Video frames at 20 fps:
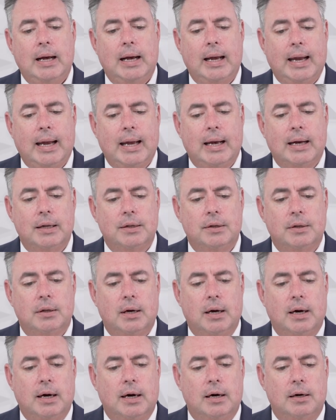And
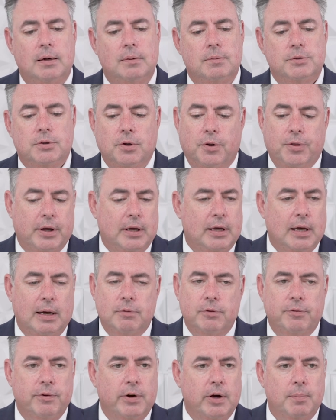still thinking I
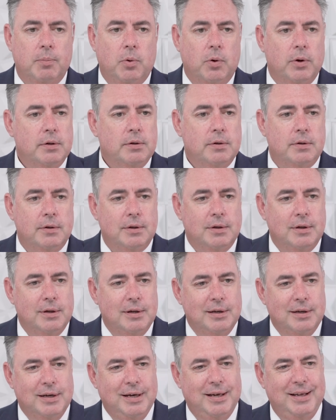was very important.
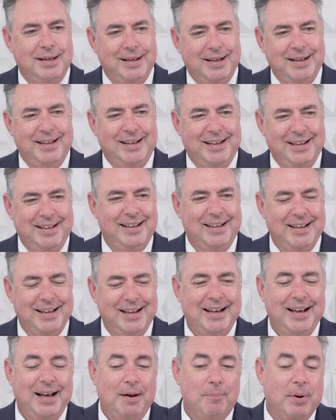
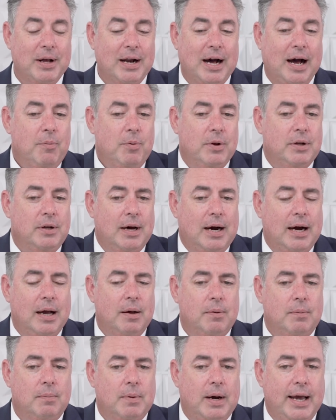But I
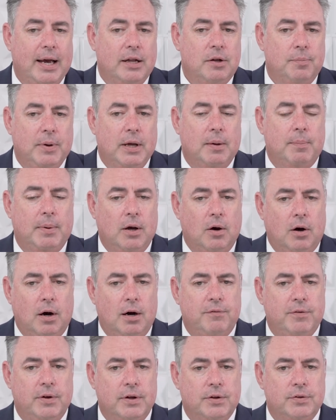had to be at my
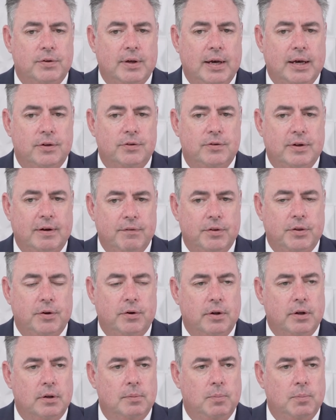office at 7:30 in